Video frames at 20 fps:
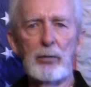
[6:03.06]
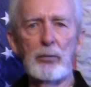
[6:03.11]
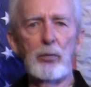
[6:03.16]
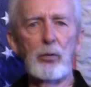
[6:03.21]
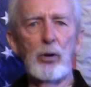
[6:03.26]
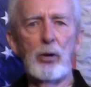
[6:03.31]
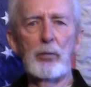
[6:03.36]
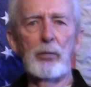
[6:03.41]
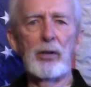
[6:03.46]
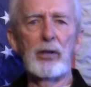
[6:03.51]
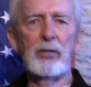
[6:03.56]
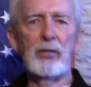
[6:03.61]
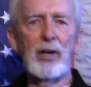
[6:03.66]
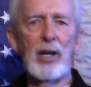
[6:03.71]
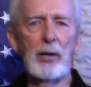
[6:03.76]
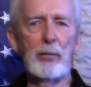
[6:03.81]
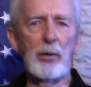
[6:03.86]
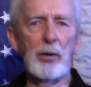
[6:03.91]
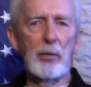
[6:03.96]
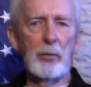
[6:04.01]
the employment of
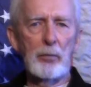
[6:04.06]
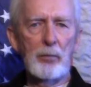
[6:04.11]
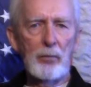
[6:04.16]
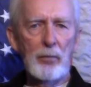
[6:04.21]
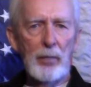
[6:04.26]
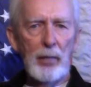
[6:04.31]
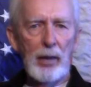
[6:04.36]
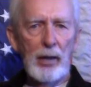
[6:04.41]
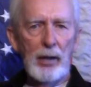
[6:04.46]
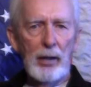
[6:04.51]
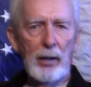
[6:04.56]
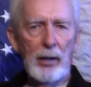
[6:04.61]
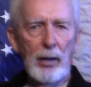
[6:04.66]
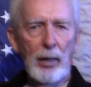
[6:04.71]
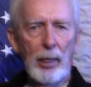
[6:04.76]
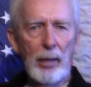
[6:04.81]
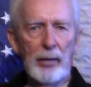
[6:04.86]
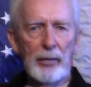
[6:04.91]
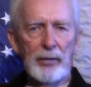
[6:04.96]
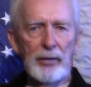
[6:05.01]
labor.
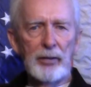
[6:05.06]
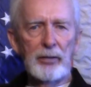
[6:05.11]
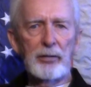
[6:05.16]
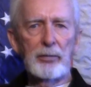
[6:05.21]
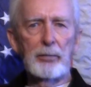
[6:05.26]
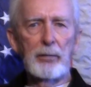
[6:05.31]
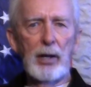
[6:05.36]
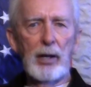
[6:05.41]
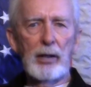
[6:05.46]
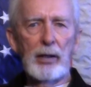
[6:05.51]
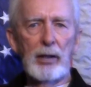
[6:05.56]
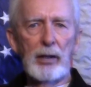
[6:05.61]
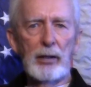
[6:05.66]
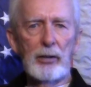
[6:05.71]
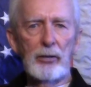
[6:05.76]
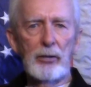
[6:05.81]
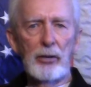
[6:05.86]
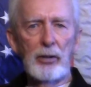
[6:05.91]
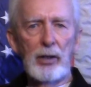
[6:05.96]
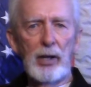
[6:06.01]
This meant
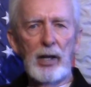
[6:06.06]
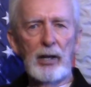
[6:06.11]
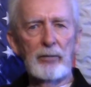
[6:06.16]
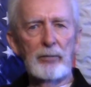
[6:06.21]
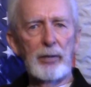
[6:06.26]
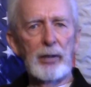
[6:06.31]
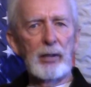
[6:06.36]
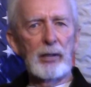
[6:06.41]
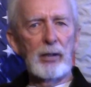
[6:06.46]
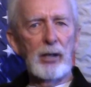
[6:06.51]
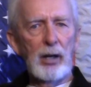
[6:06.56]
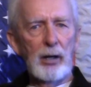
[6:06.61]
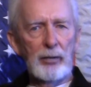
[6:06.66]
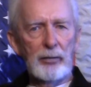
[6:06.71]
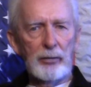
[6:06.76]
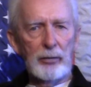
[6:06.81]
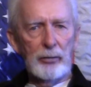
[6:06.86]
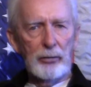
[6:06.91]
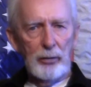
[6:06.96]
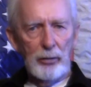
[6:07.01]
it could have been
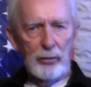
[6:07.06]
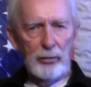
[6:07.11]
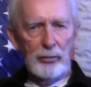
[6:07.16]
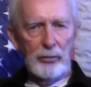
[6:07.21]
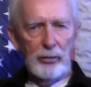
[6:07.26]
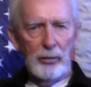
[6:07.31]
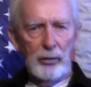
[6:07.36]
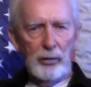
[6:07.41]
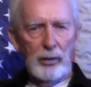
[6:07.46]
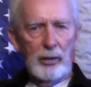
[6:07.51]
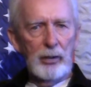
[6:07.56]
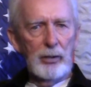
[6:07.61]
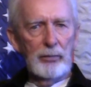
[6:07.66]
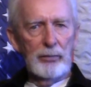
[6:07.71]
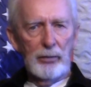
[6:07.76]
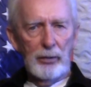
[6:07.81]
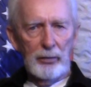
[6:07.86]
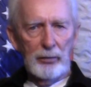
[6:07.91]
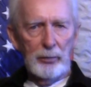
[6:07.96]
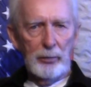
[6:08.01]
constitutional in
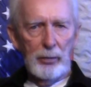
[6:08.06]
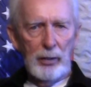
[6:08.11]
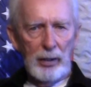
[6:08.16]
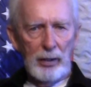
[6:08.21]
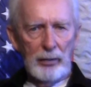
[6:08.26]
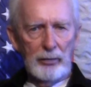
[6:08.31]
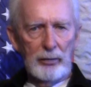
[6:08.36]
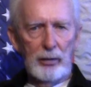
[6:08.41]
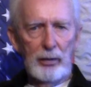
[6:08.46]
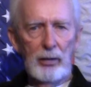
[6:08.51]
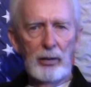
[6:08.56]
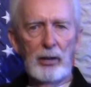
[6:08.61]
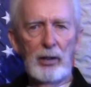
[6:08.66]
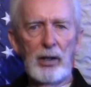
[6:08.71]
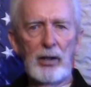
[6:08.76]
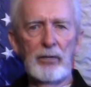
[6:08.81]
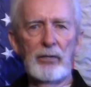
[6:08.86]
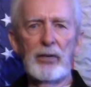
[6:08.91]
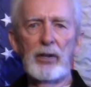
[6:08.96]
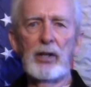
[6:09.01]
the first place
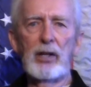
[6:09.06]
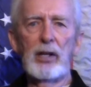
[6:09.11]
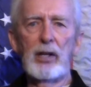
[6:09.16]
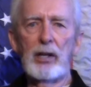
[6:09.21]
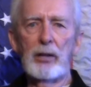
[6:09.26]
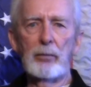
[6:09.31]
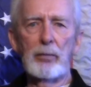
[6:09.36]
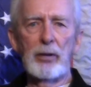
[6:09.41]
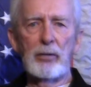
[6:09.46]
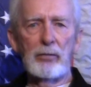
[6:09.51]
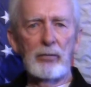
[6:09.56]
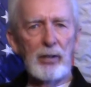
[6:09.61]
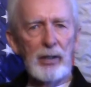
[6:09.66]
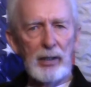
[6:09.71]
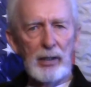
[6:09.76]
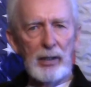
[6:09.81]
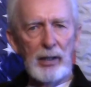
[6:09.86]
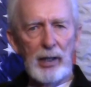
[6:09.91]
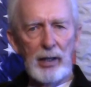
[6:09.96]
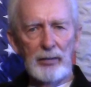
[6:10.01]
if it had been
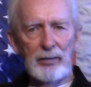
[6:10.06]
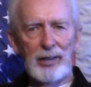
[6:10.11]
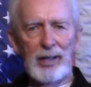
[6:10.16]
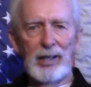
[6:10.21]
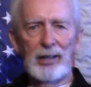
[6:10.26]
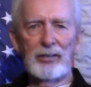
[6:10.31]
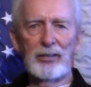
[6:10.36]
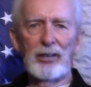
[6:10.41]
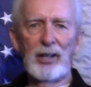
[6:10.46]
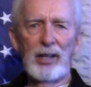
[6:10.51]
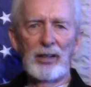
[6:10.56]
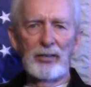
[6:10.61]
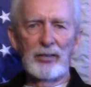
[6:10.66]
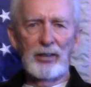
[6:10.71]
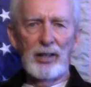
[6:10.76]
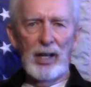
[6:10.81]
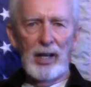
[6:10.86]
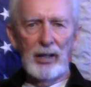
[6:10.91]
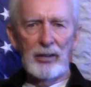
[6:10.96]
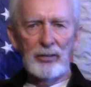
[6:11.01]
written as an excise
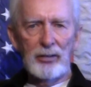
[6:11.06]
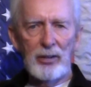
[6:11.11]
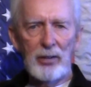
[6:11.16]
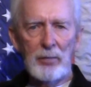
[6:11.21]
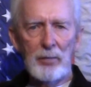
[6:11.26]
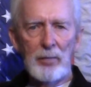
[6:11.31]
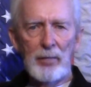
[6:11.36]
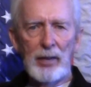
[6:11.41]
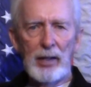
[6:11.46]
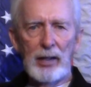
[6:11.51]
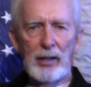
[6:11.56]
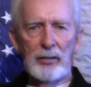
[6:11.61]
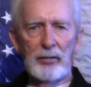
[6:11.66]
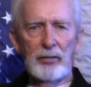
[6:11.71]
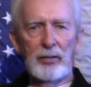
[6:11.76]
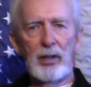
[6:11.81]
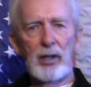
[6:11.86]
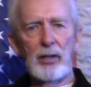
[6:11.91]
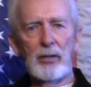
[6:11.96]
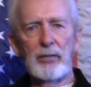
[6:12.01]
tax
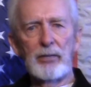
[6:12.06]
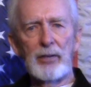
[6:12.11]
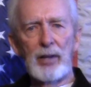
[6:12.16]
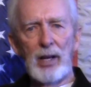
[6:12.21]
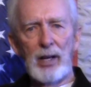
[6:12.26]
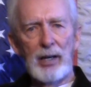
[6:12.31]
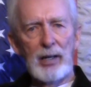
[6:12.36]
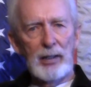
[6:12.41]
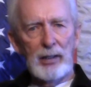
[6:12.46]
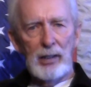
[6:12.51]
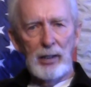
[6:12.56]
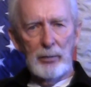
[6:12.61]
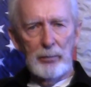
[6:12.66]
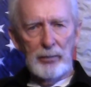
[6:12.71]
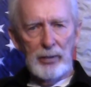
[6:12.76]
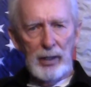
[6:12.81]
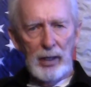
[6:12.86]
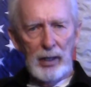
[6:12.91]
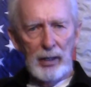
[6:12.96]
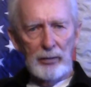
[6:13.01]
instead of an
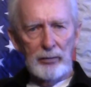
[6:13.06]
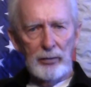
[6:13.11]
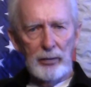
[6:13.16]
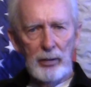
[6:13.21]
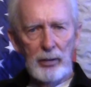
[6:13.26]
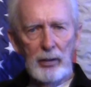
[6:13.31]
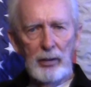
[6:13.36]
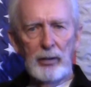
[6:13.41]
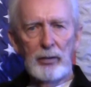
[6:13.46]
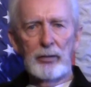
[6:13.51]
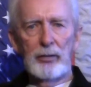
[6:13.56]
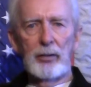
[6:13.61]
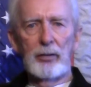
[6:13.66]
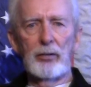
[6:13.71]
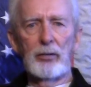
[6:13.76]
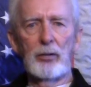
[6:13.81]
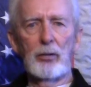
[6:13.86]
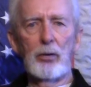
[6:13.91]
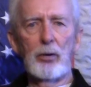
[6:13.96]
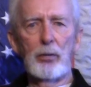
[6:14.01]
income tax,
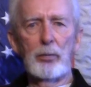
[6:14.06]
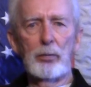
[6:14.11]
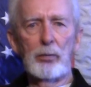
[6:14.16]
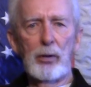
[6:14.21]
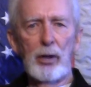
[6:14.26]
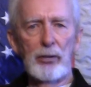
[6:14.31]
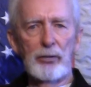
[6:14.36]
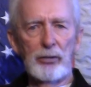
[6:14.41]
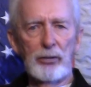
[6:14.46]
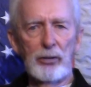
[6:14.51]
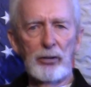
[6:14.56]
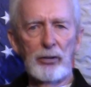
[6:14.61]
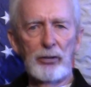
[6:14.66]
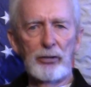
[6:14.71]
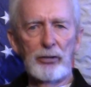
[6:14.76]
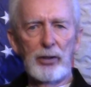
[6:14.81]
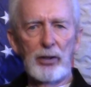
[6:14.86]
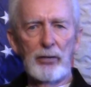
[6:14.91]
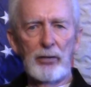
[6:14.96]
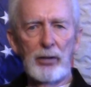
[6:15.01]
since the corporation
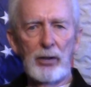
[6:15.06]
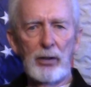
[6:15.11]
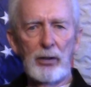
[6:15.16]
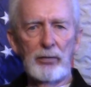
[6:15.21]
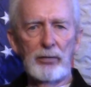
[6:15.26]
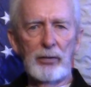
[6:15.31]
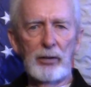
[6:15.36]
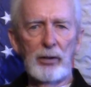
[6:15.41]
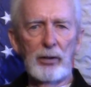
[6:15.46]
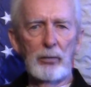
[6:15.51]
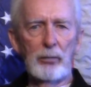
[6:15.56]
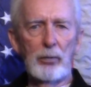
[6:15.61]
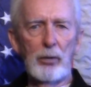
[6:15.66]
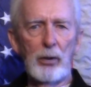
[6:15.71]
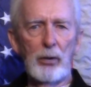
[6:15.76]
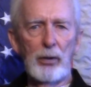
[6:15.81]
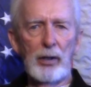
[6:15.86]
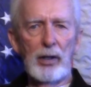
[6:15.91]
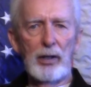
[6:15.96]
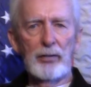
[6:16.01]
could shove it off on the
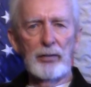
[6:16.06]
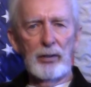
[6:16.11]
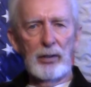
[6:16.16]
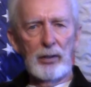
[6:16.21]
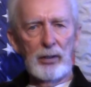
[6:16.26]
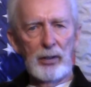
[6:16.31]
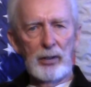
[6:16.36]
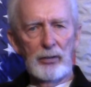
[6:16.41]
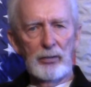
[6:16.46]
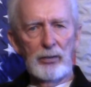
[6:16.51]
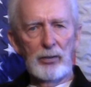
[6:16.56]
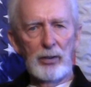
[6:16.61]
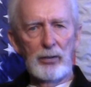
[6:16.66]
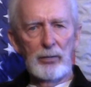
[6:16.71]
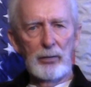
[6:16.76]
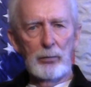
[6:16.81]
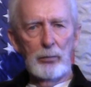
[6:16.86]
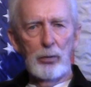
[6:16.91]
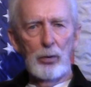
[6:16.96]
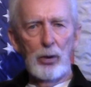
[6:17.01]
employee as a condition
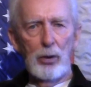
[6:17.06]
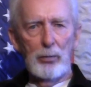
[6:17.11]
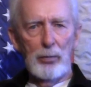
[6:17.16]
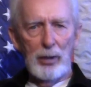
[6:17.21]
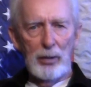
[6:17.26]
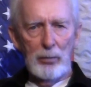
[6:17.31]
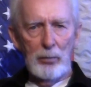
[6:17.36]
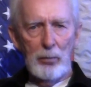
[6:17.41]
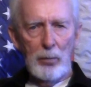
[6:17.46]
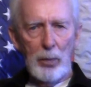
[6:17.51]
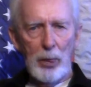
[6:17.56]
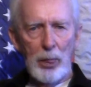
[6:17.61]
of employment.